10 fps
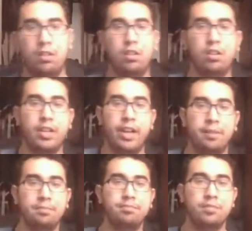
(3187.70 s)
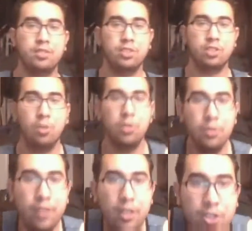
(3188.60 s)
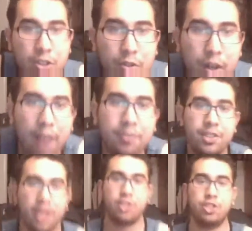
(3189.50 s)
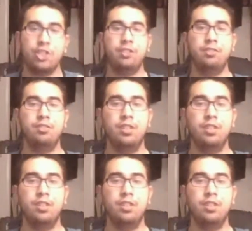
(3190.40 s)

Okay, so once we've gone to the graph section,